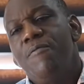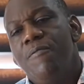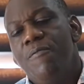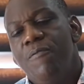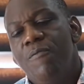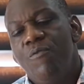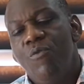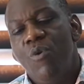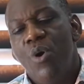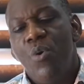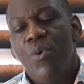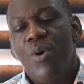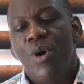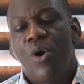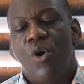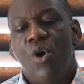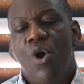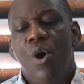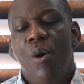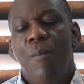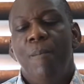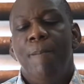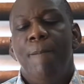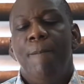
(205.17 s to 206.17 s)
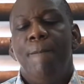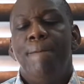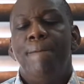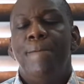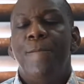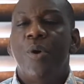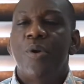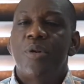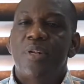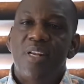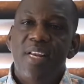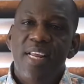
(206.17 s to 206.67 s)
what we call
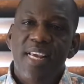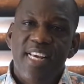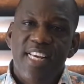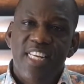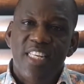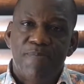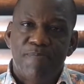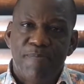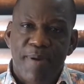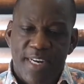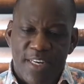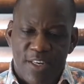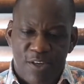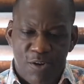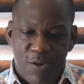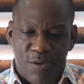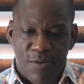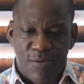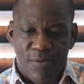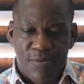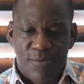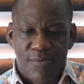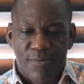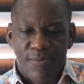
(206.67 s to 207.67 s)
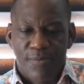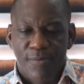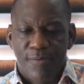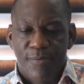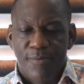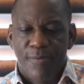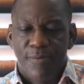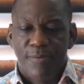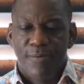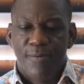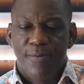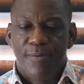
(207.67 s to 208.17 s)
monthly inspection.
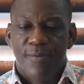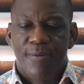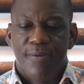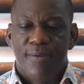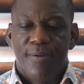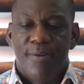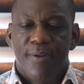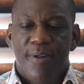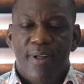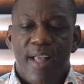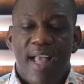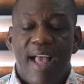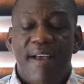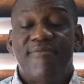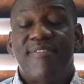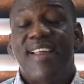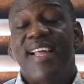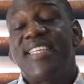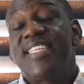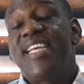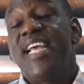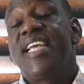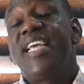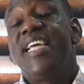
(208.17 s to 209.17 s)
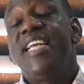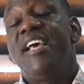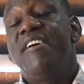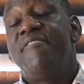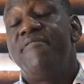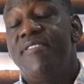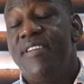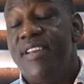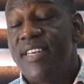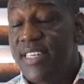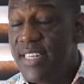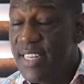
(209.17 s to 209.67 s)
After checking
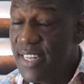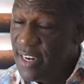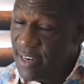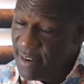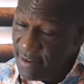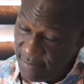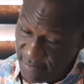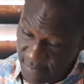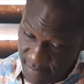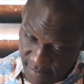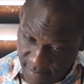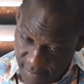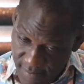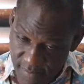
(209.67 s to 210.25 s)
everything,